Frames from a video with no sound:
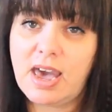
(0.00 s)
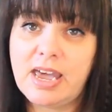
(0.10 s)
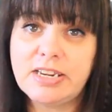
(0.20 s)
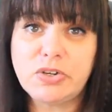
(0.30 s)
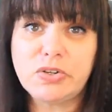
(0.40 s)

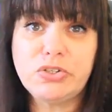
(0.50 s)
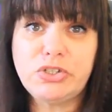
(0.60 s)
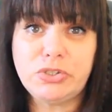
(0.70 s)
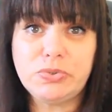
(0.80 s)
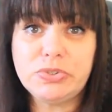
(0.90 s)
And on
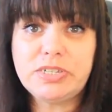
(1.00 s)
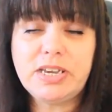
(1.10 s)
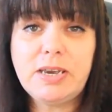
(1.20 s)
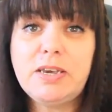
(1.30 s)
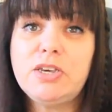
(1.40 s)

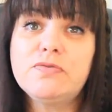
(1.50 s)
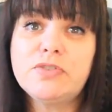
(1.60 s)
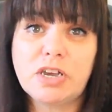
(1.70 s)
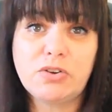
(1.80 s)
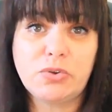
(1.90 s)
Tuesday, you've
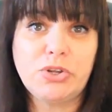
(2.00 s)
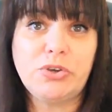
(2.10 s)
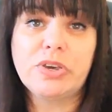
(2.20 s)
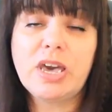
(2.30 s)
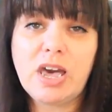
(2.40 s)
done all
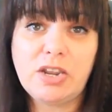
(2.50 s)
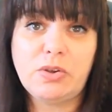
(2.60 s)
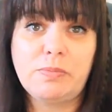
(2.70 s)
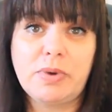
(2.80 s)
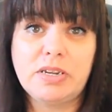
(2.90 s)
you can
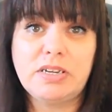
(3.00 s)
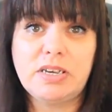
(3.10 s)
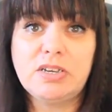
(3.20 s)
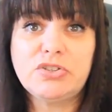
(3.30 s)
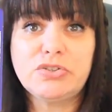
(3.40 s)
on
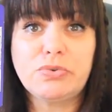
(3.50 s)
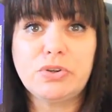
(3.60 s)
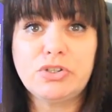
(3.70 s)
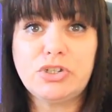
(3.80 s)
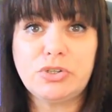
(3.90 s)
Monday, so
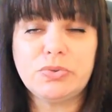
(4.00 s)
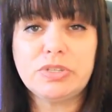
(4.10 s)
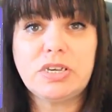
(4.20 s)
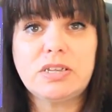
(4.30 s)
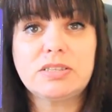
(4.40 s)
on
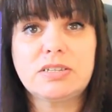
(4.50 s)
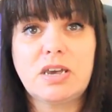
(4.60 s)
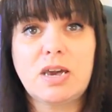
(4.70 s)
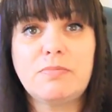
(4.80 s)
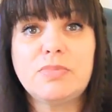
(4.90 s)
Tuesday it's
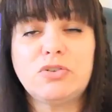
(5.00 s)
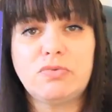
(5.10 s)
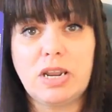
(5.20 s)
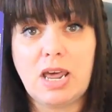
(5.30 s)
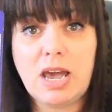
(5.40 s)
time to
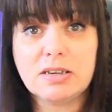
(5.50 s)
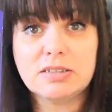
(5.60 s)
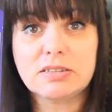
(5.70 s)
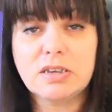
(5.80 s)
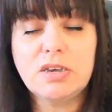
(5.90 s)

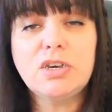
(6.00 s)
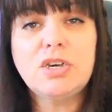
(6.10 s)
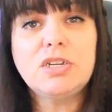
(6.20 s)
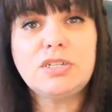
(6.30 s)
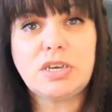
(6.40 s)
relax,
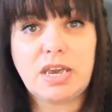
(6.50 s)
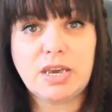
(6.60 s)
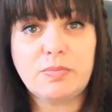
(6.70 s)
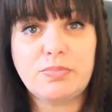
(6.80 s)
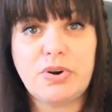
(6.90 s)

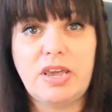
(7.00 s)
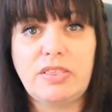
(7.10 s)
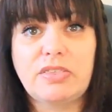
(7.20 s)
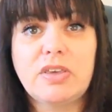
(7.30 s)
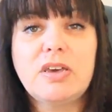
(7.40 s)
take a
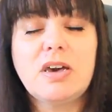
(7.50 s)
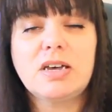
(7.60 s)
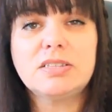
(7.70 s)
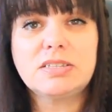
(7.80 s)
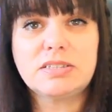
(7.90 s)
breath
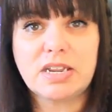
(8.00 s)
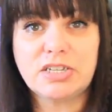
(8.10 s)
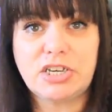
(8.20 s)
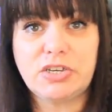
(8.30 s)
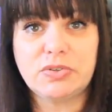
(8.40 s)
and
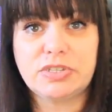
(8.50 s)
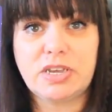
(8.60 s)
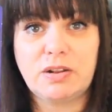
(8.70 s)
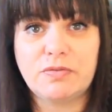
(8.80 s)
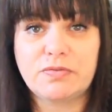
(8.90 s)
center
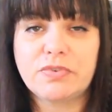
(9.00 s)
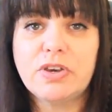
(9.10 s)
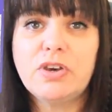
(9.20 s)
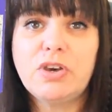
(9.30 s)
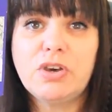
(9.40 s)
yourself.
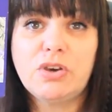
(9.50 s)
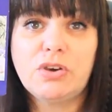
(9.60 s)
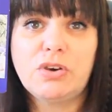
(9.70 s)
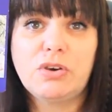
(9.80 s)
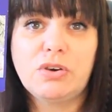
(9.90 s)

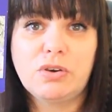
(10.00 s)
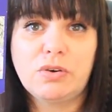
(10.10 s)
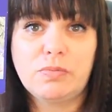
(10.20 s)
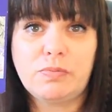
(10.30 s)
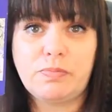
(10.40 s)

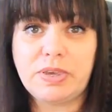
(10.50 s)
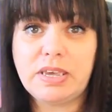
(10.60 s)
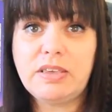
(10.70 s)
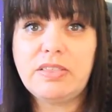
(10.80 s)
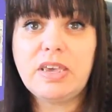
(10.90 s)

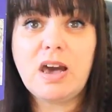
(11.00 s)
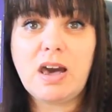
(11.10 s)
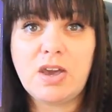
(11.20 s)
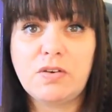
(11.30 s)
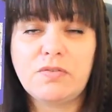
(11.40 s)
Be the
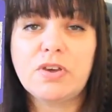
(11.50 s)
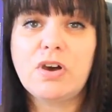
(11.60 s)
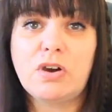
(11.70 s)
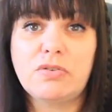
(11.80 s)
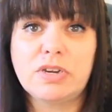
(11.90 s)
eye of the
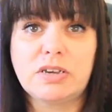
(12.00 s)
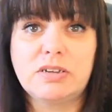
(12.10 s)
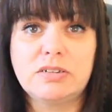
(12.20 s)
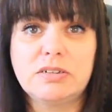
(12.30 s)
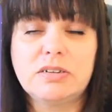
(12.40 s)

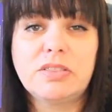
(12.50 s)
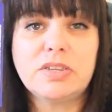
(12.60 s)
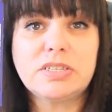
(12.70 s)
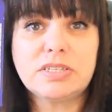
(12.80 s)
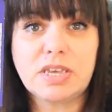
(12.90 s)
hurricane,
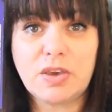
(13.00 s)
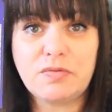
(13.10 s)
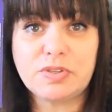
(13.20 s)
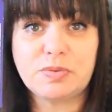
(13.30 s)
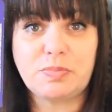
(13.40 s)
the
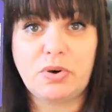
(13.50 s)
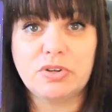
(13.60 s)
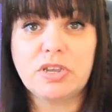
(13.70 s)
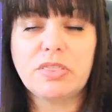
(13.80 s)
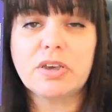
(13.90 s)
safe
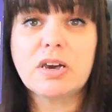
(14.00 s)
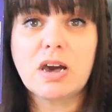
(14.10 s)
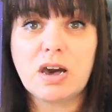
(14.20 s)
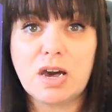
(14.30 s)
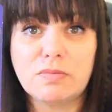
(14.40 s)
spot, the
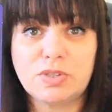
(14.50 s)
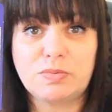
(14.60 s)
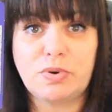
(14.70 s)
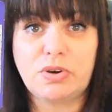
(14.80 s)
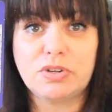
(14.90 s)
calm
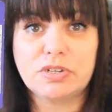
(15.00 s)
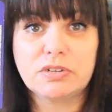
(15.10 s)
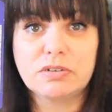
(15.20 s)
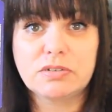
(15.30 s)
spot,